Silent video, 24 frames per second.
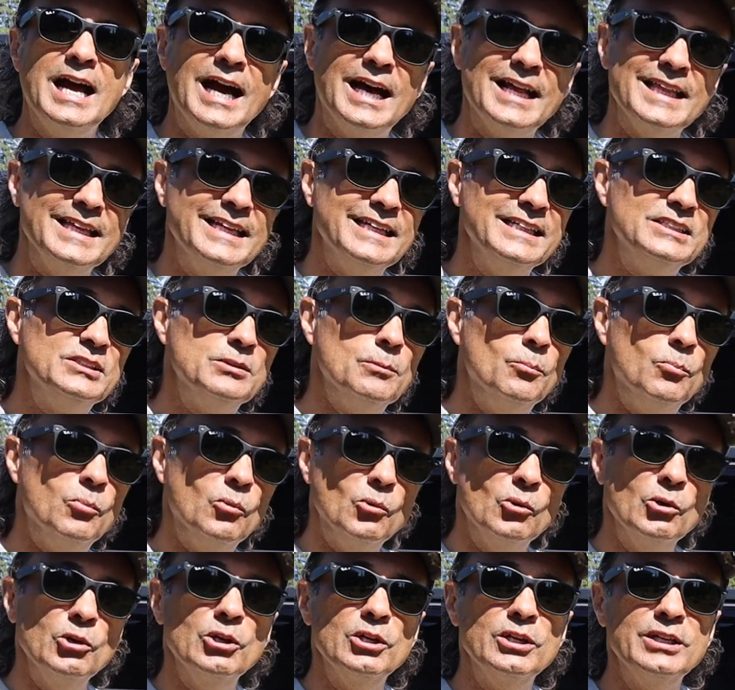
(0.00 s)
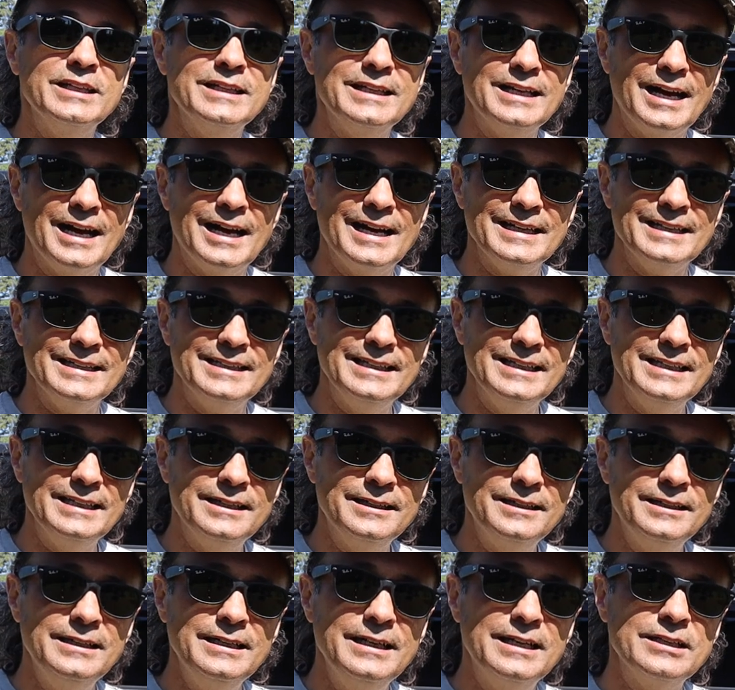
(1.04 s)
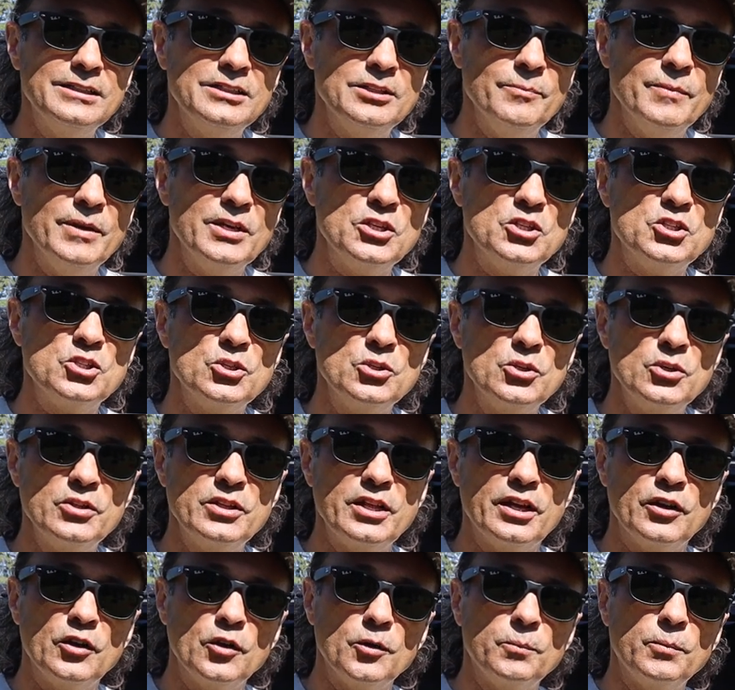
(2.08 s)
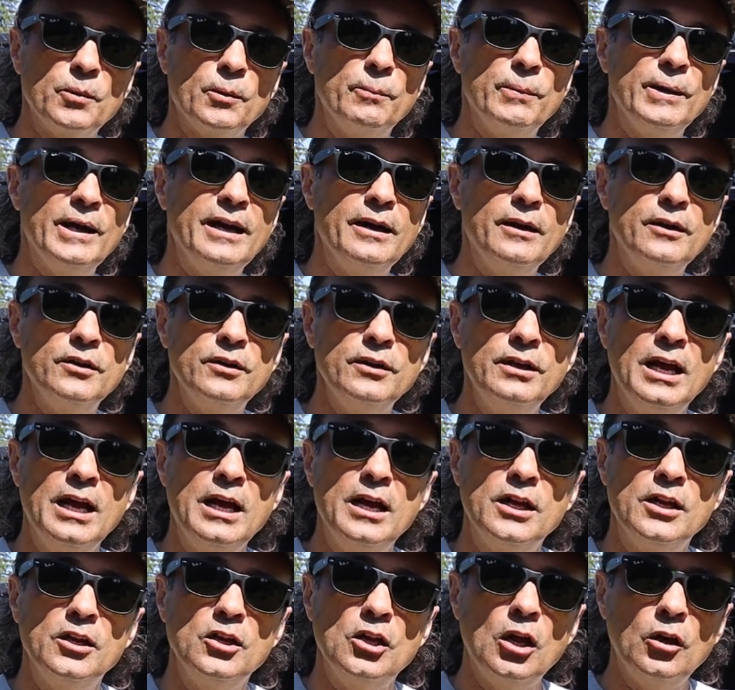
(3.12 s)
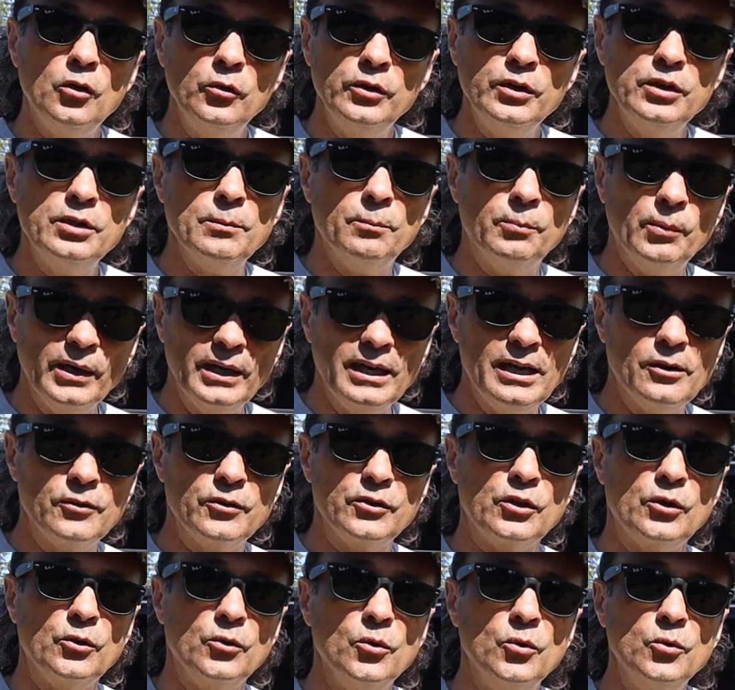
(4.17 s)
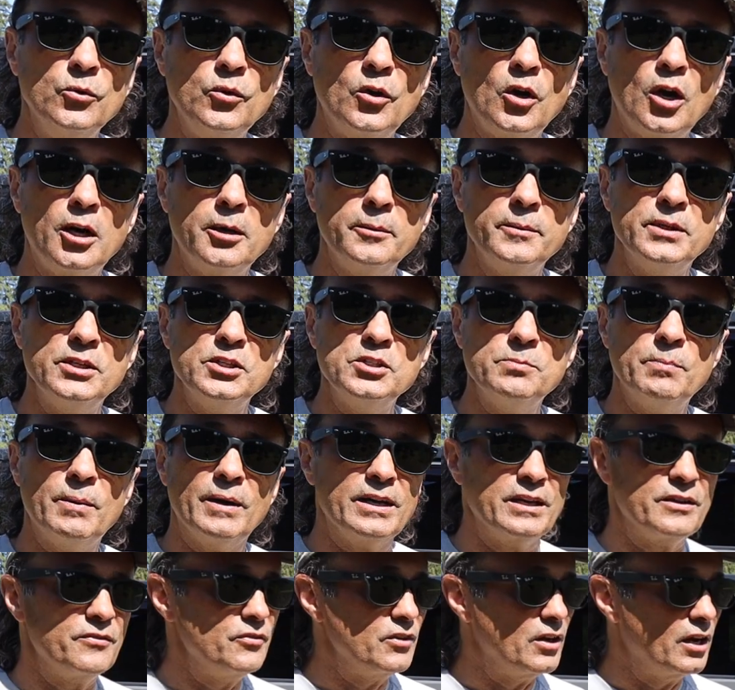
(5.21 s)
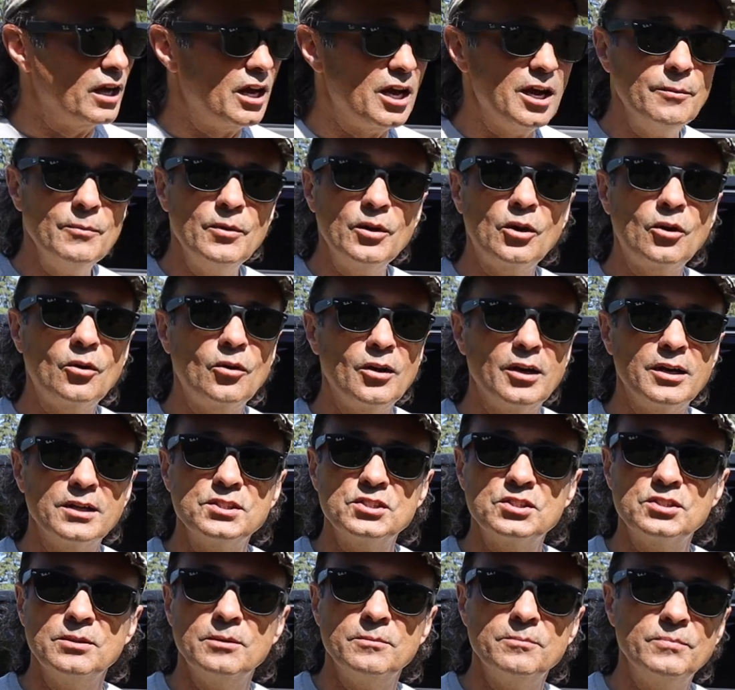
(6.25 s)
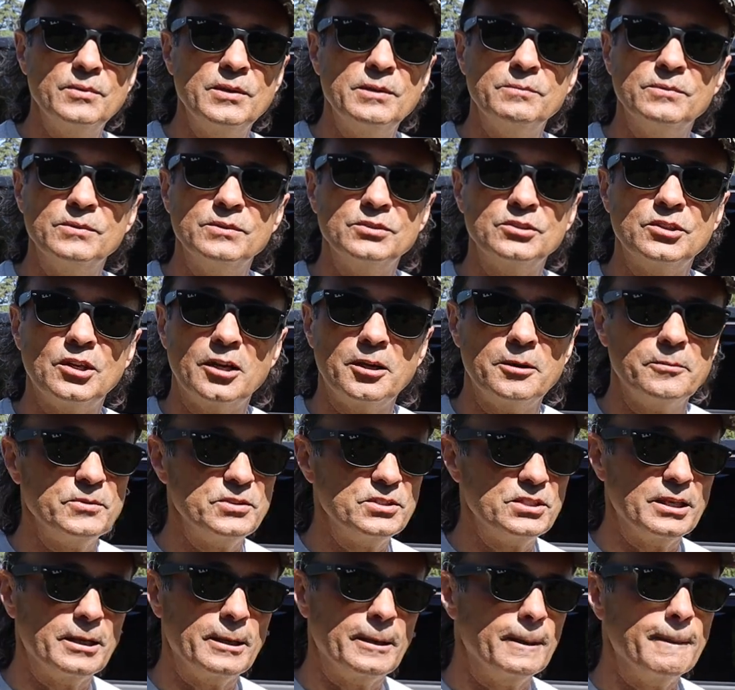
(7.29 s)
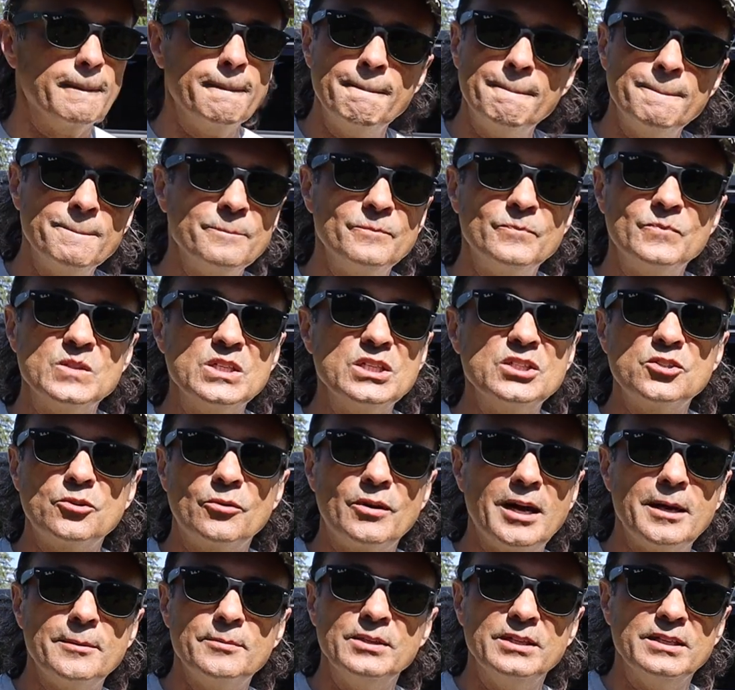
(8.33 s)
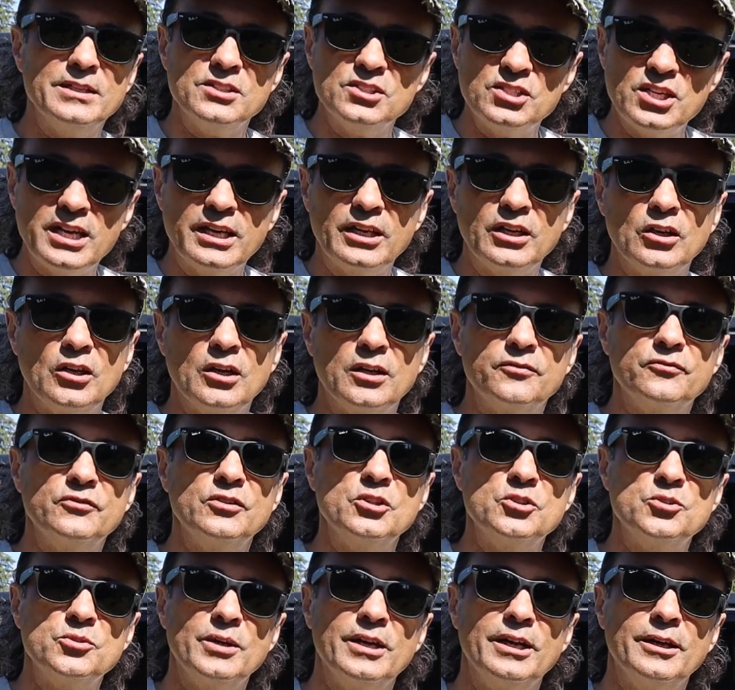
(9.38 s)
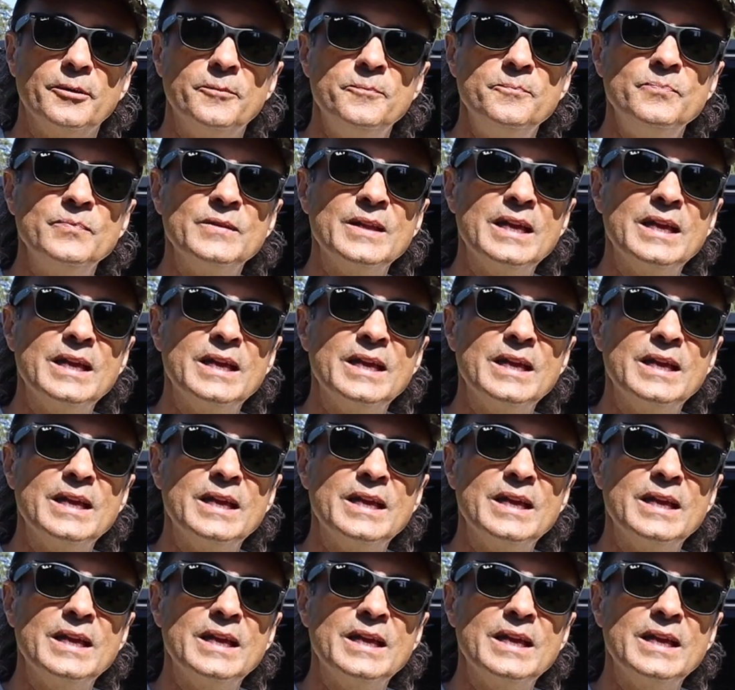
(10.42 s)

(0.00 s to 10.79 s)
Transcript: I think it's a brilliant idea to make sure that you're prepared, not only to bring out your own garbage, but if you come across some people's garbage, that you just grab it and take it off the trail.